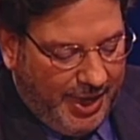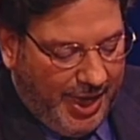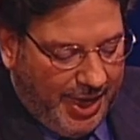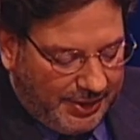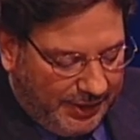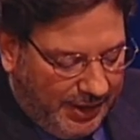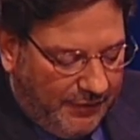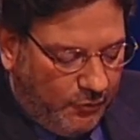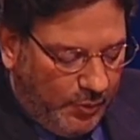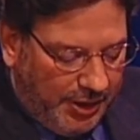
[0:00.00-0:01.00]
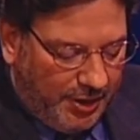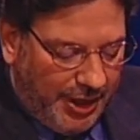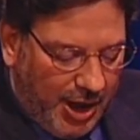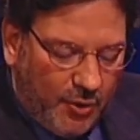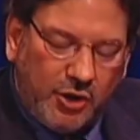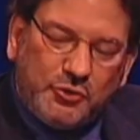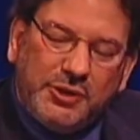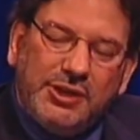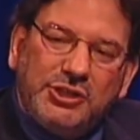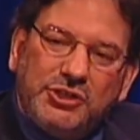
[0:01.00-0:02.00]
And if we allow our
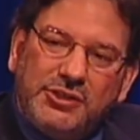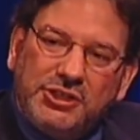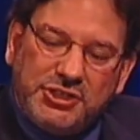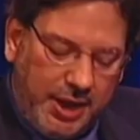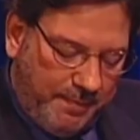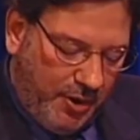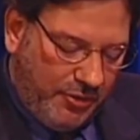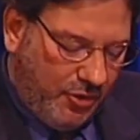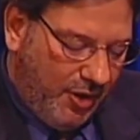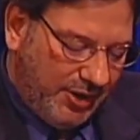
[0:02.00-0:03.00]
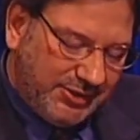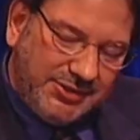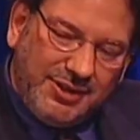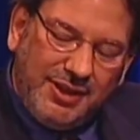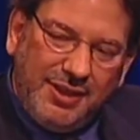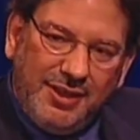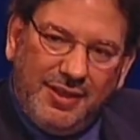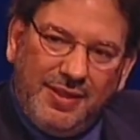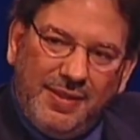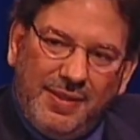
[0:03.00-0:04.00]
tradition to shape our thoughts,
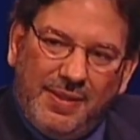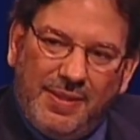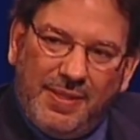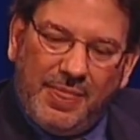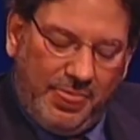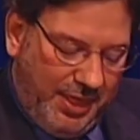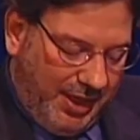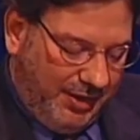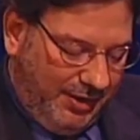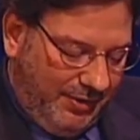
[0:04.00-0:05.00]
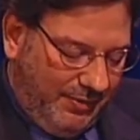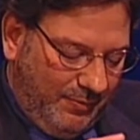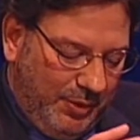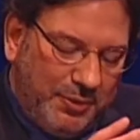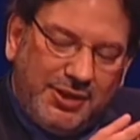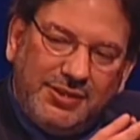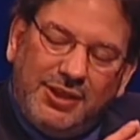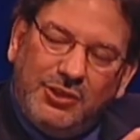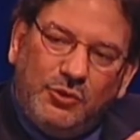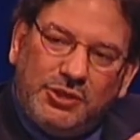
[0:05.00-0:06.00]
then we will
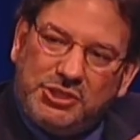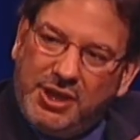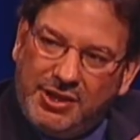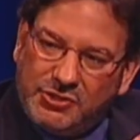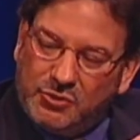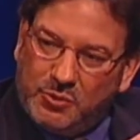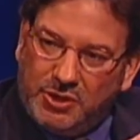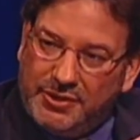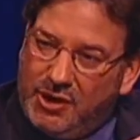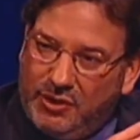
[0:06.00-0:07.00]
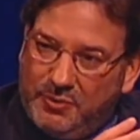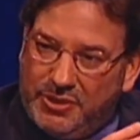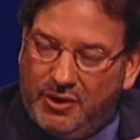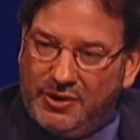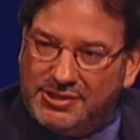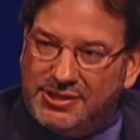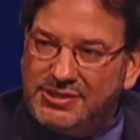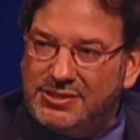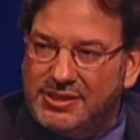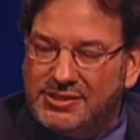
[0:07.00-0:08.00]
continue to change the world, not only with our
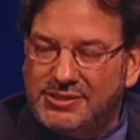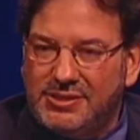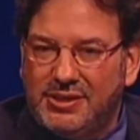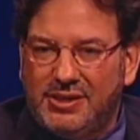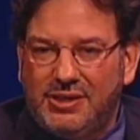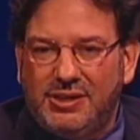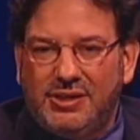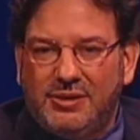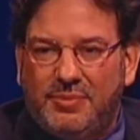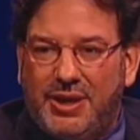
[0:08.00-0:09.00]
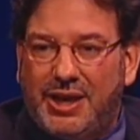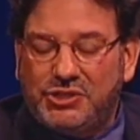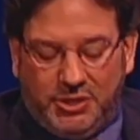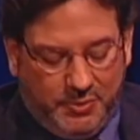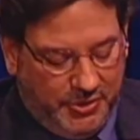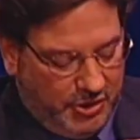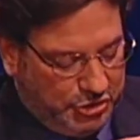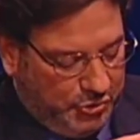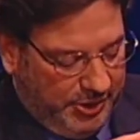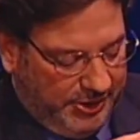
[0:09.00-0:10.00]
existence, but actually with our
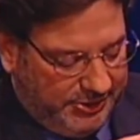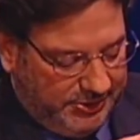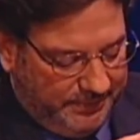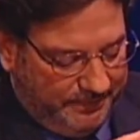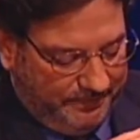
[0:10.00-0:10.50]
Judaism.